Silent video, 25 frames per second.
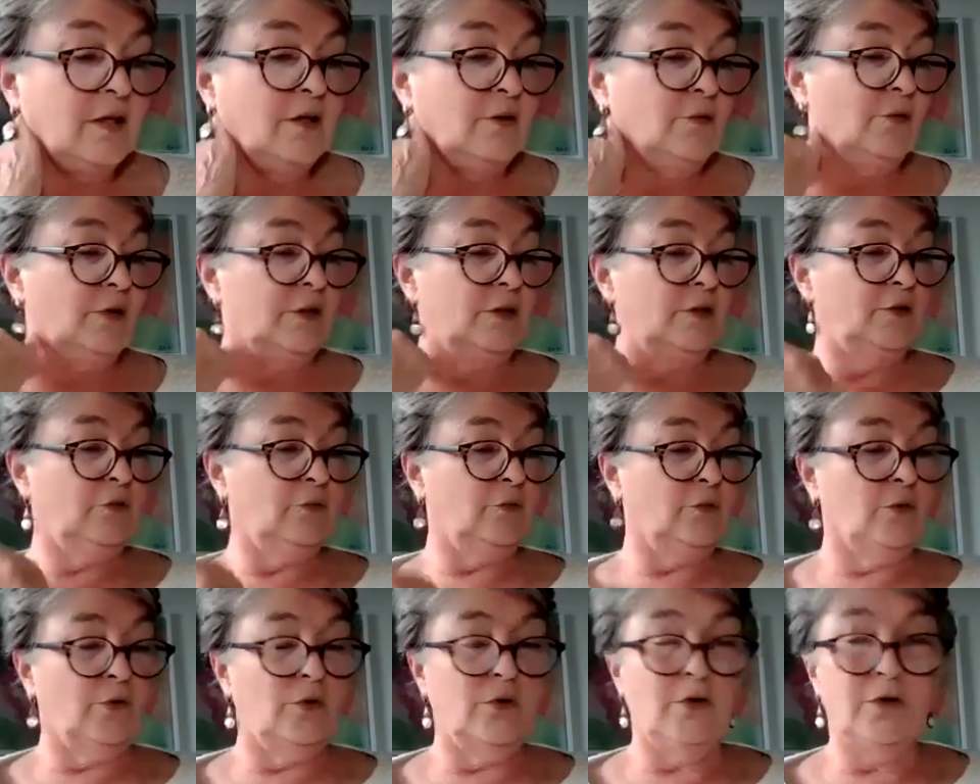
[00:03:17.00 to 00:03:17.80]
when the
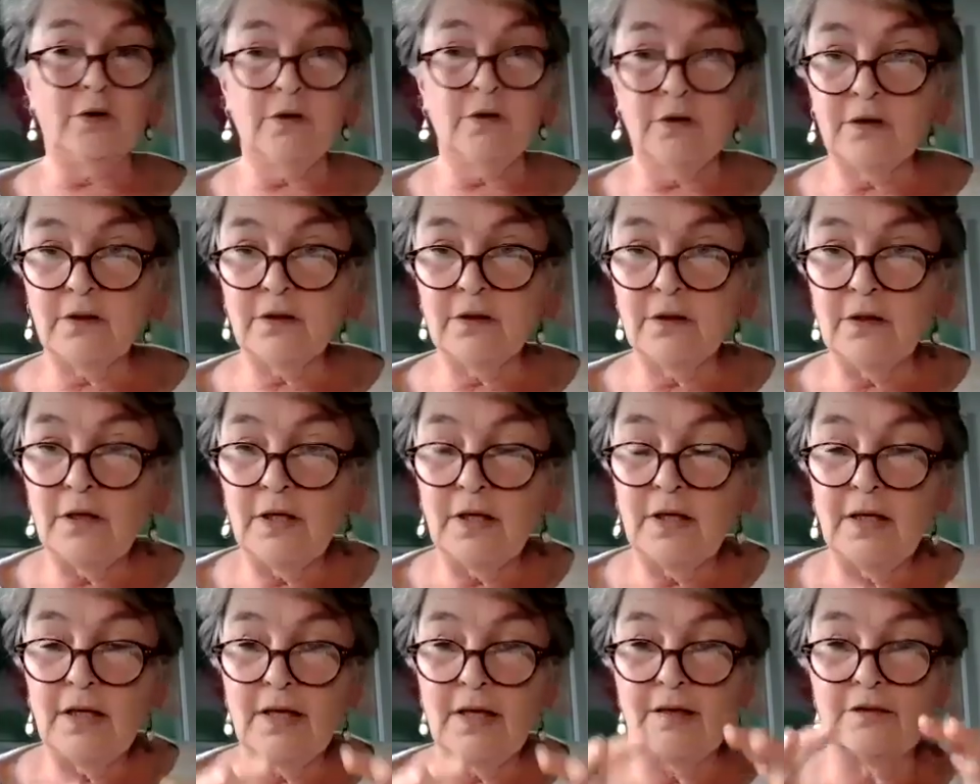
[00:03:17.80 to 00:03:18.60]
work
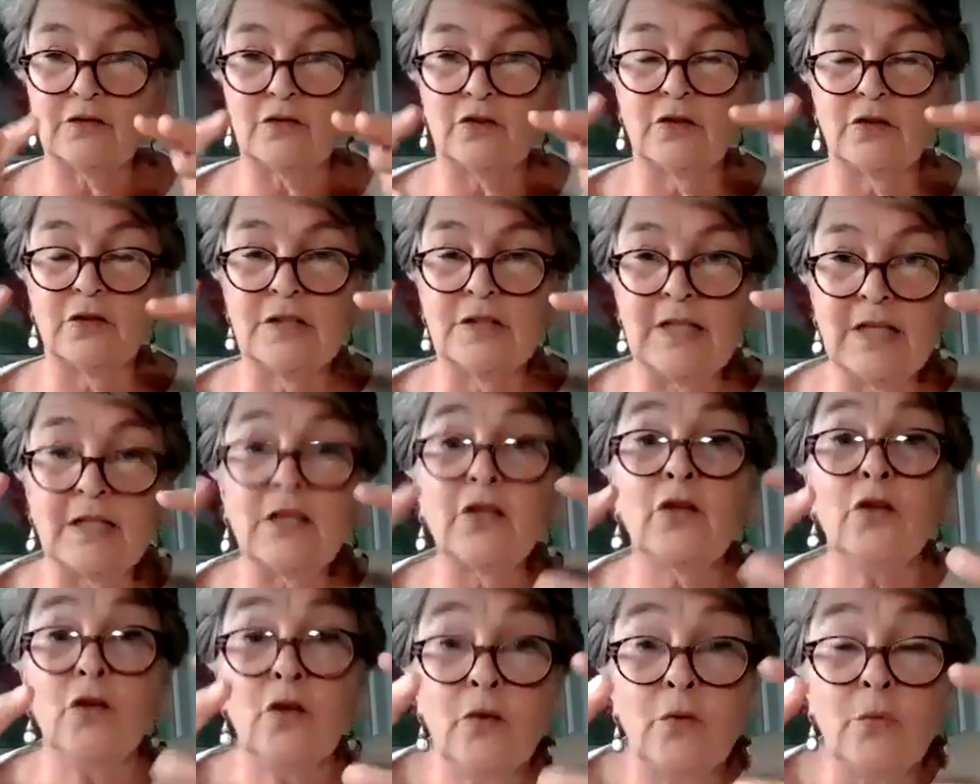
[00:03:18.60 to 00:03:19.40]

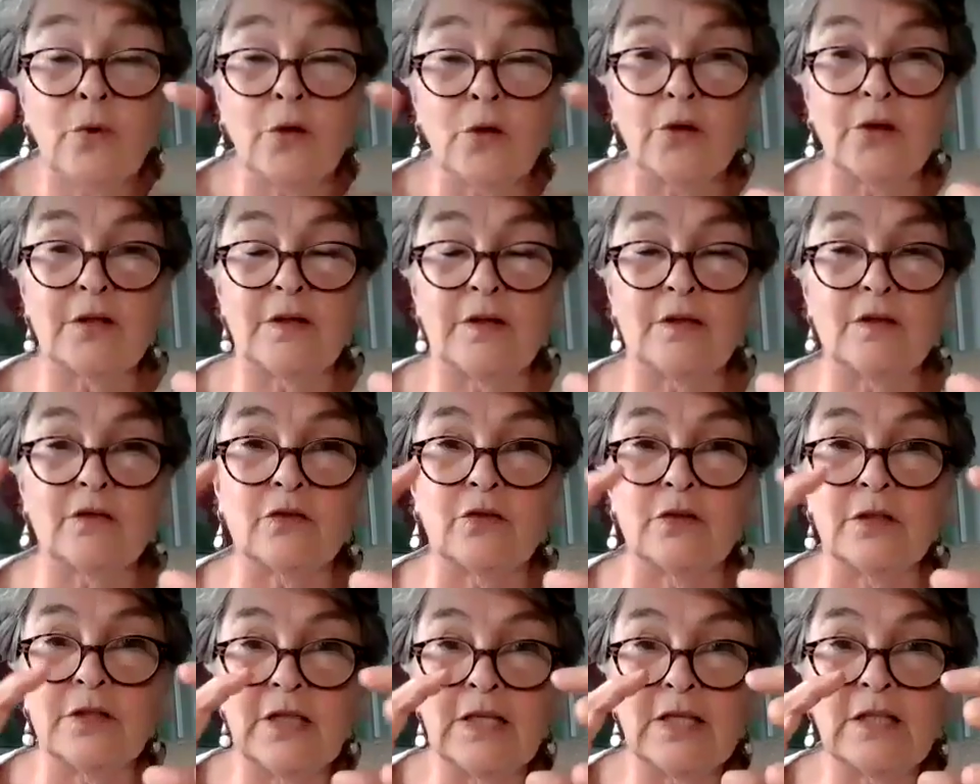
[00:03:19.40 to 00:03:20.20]
your work has
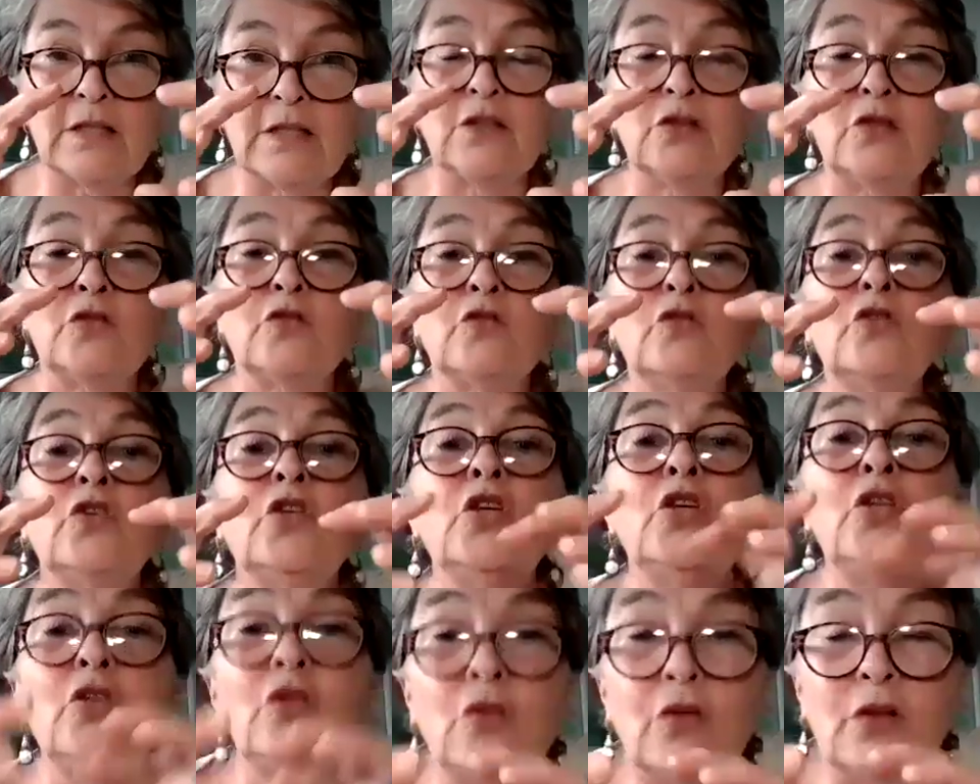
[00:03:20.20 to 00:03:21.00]
connected to
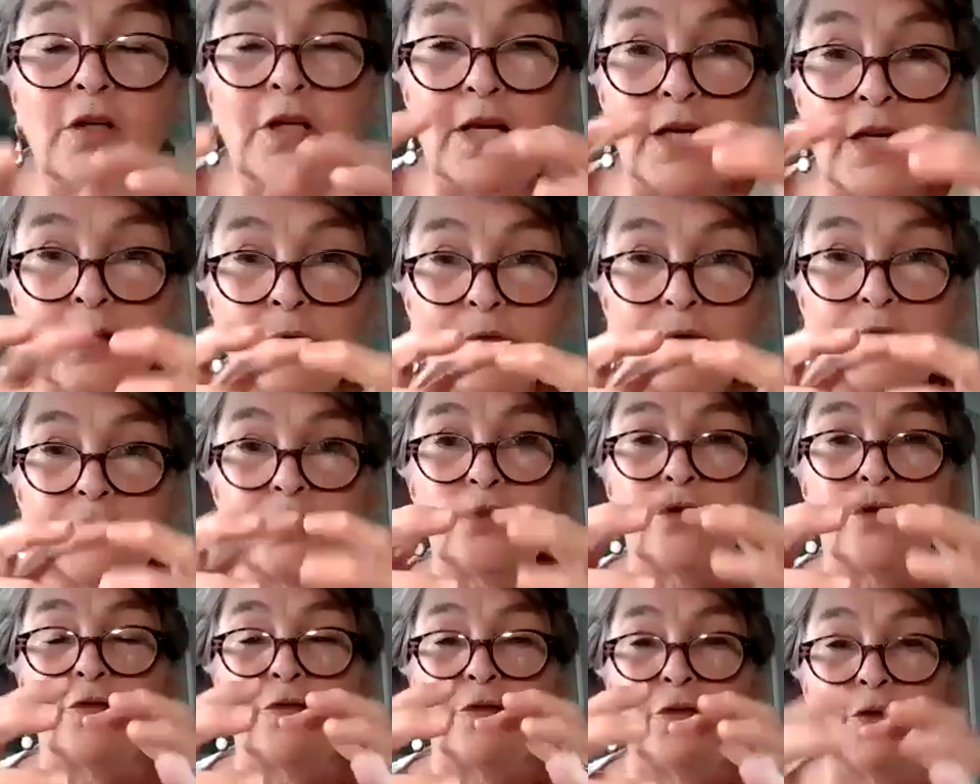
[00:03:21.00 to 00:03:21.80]
your language
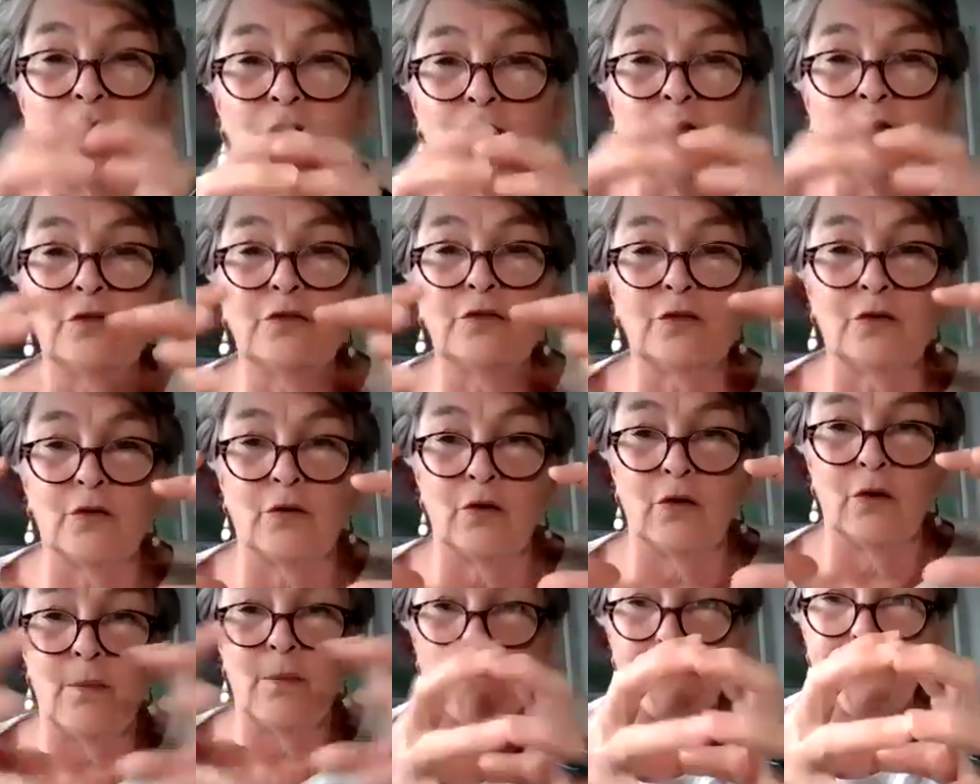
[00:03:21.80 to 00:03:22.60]
of your
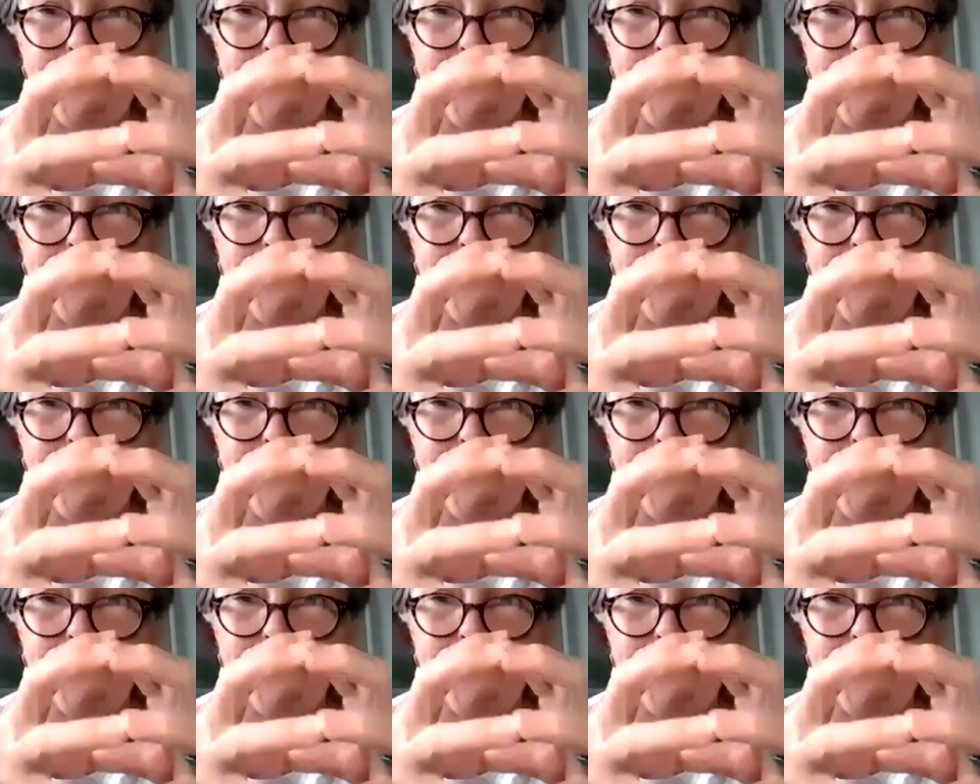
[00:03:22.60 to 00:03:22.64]
soul.